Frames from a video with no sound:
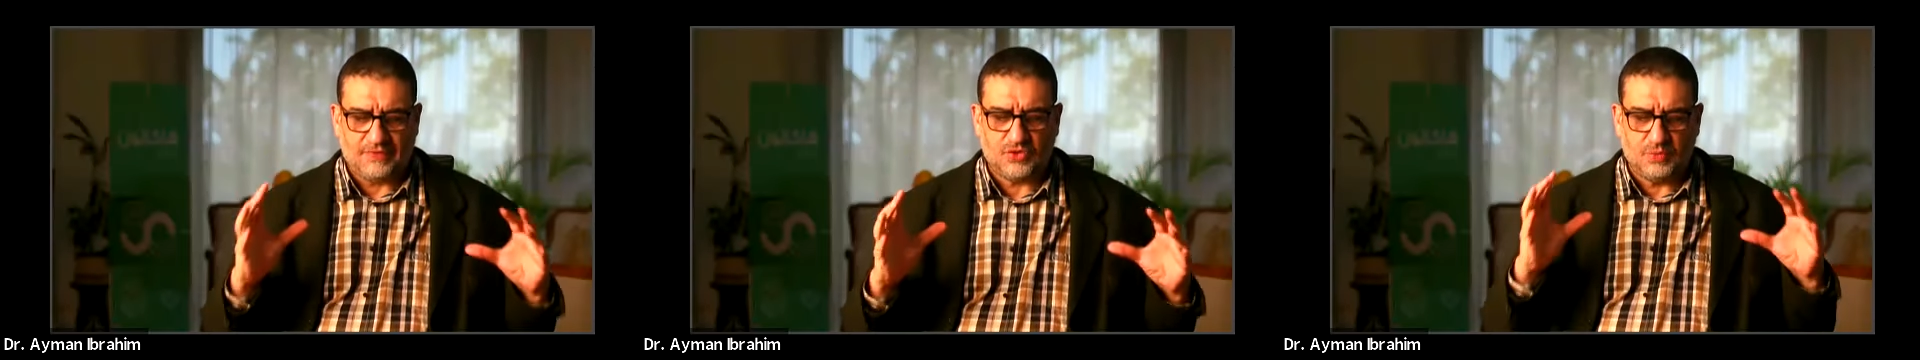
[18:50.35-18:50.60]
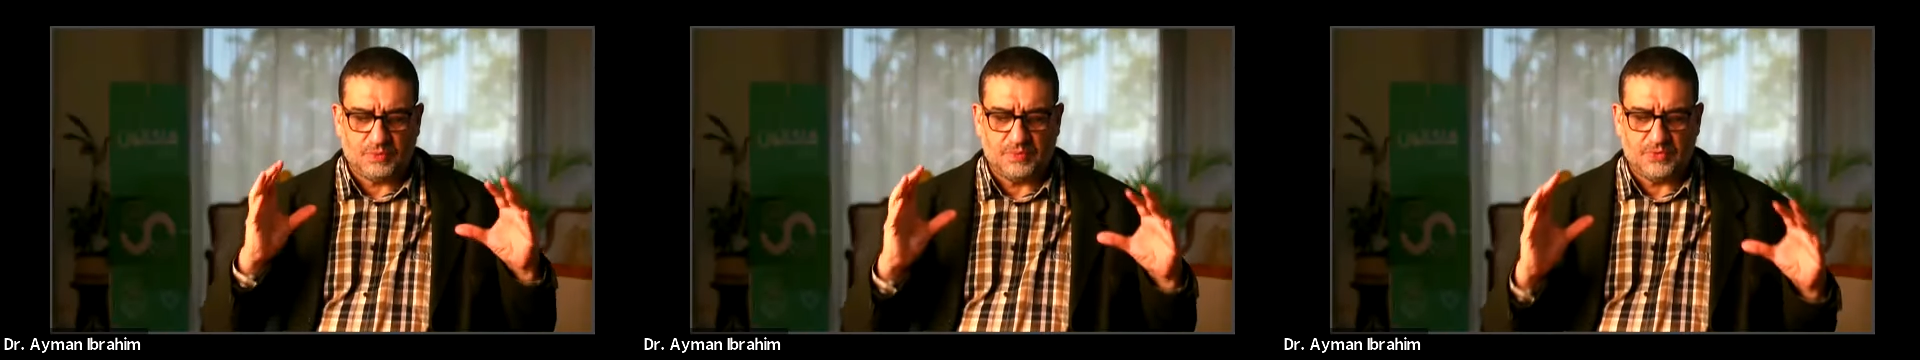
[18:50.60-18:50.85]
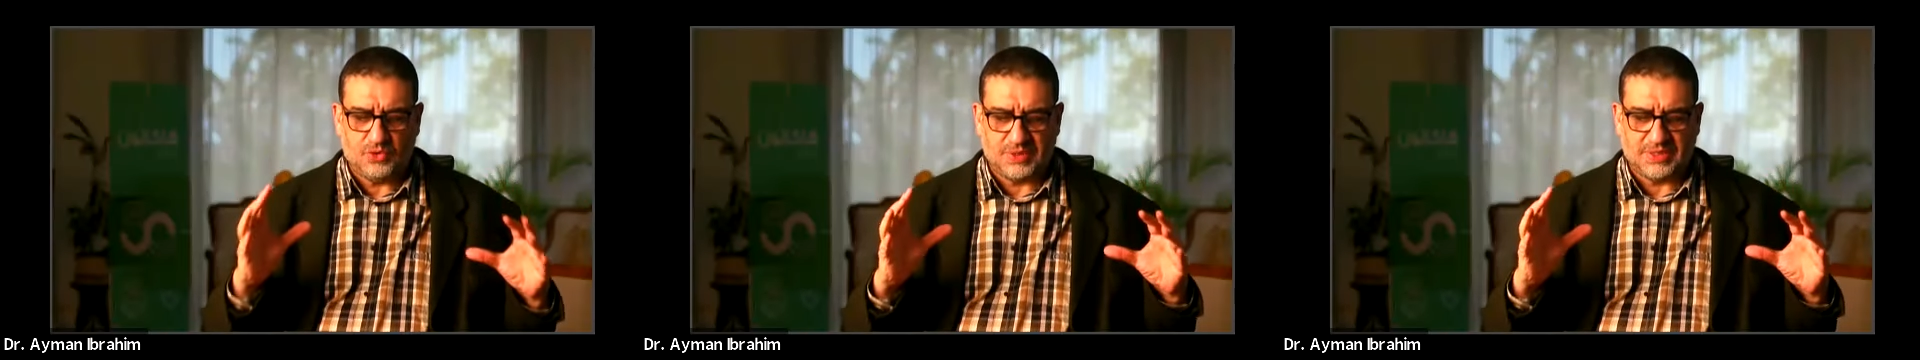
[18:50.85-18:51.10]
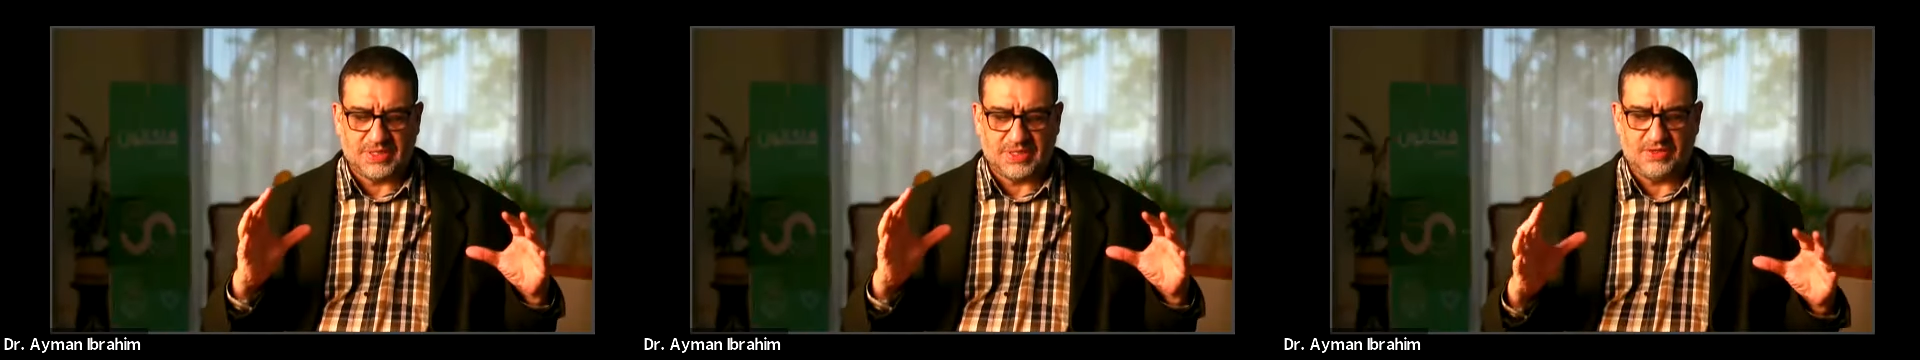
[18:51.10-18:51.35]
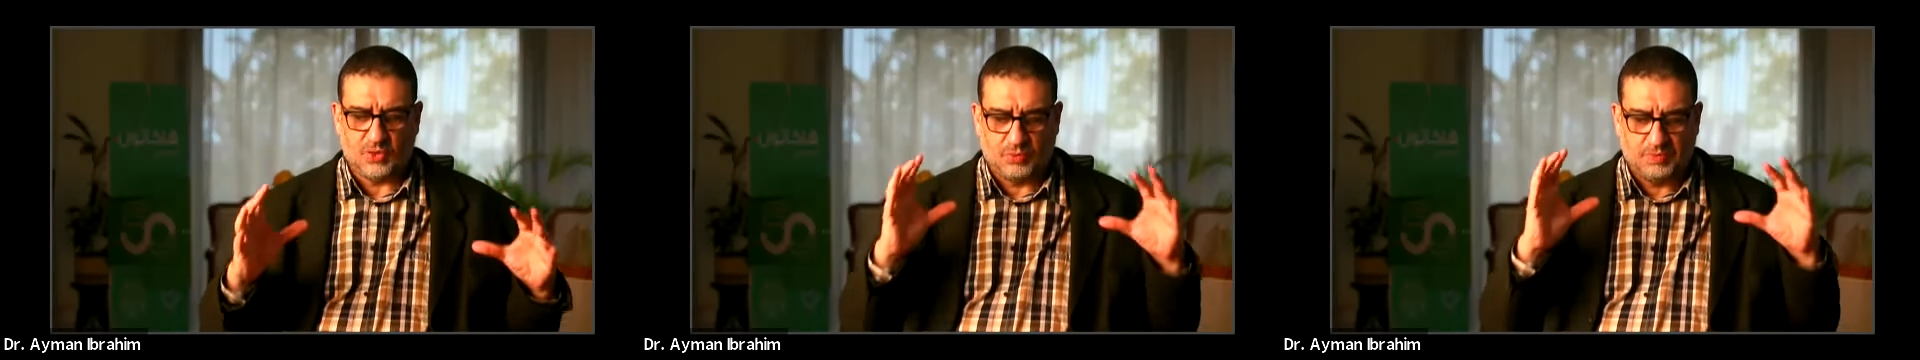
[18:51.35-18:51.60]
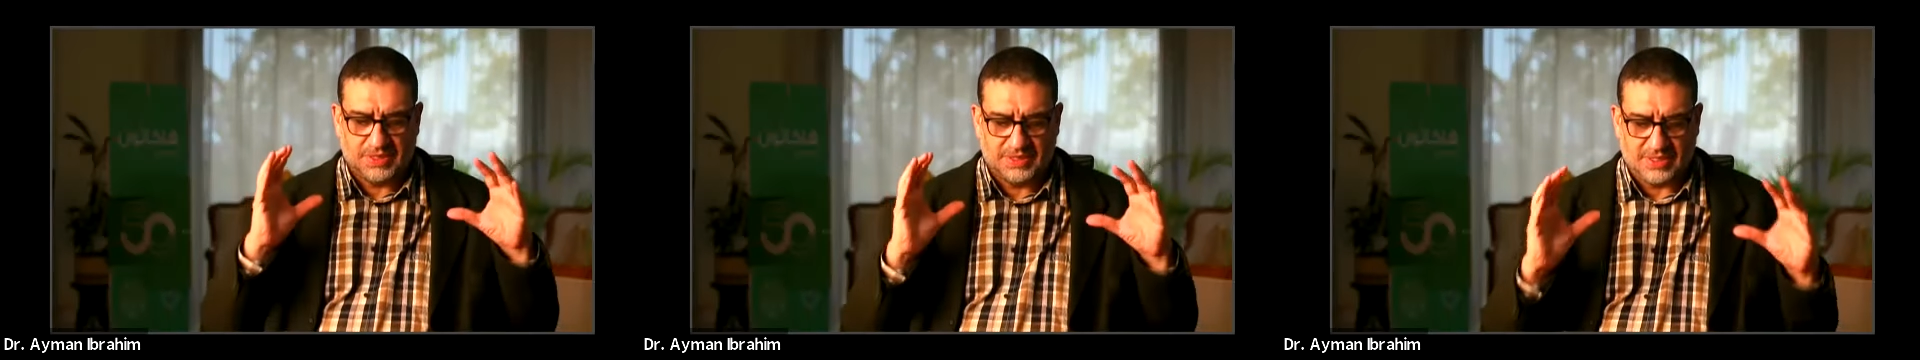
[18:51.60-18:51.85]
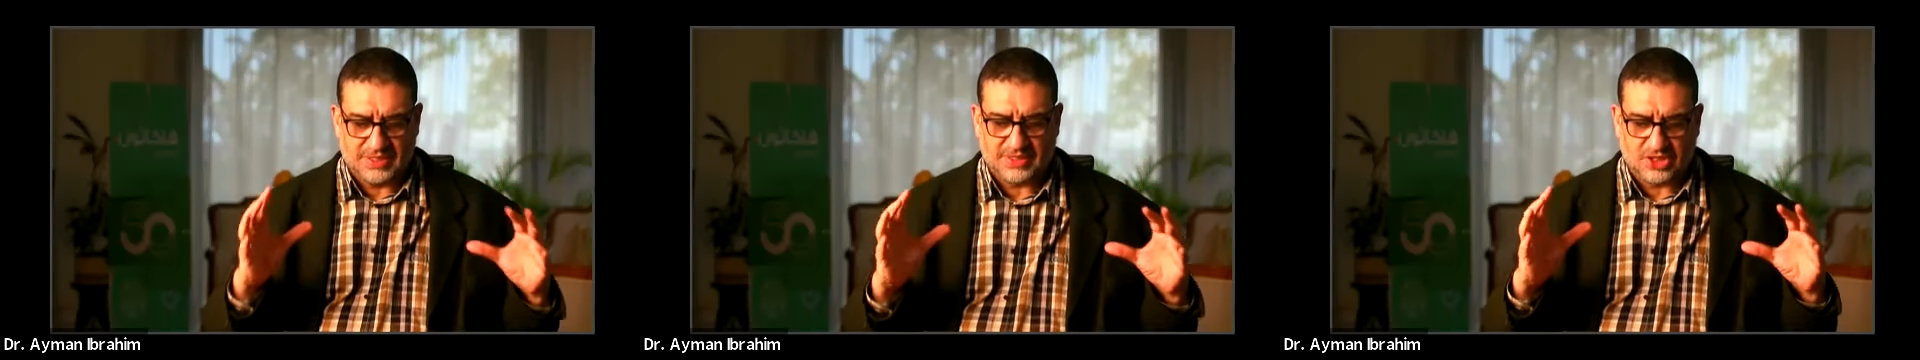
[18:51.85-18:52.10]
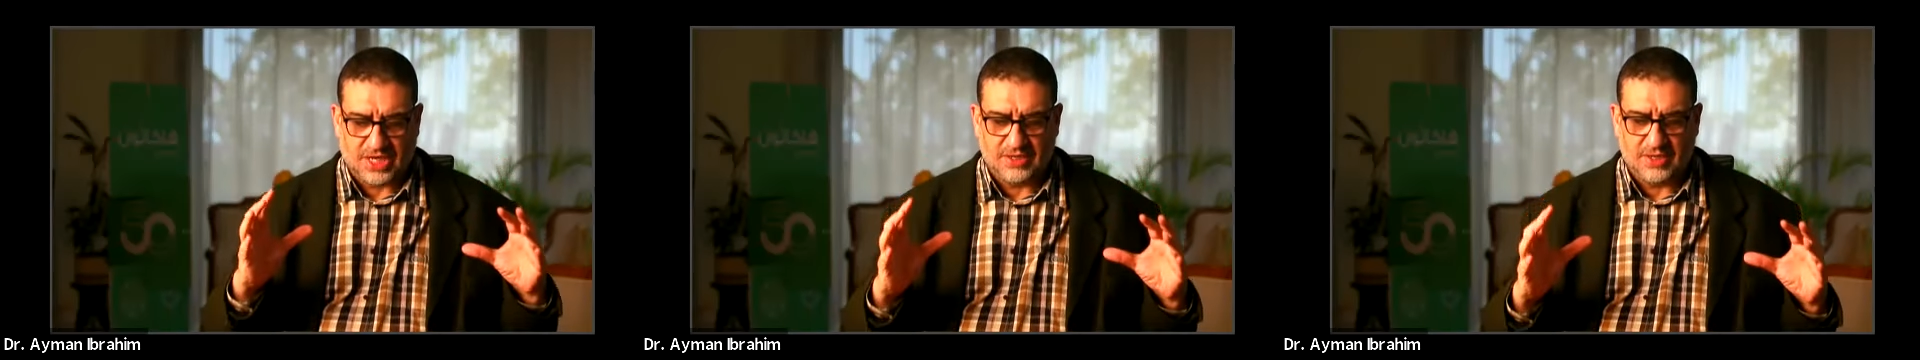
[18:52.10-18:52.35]
to present your business
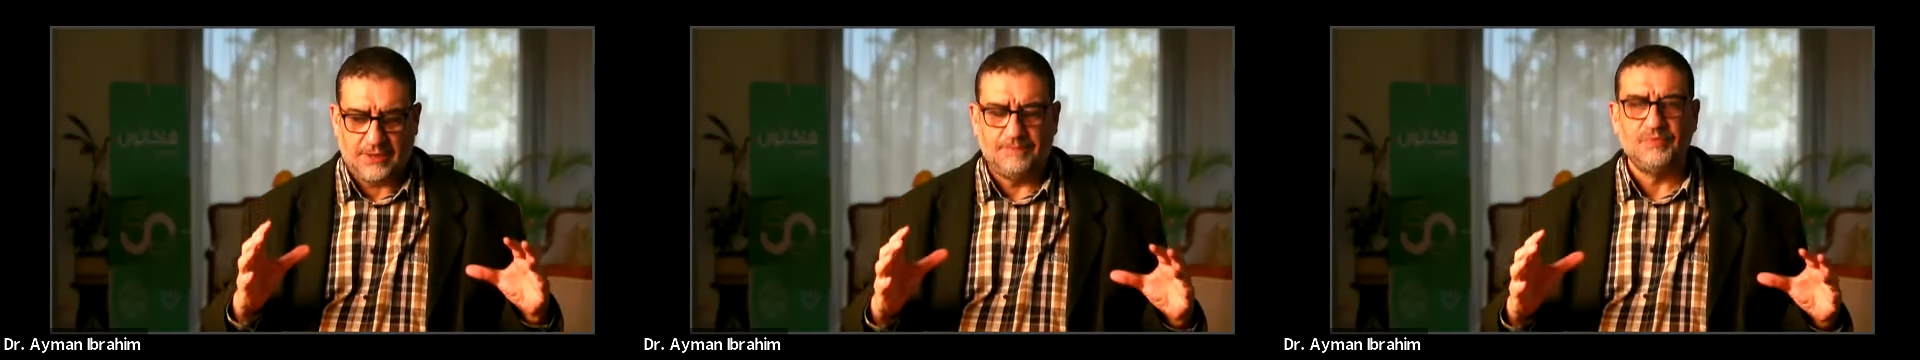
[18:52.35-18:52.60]
channel,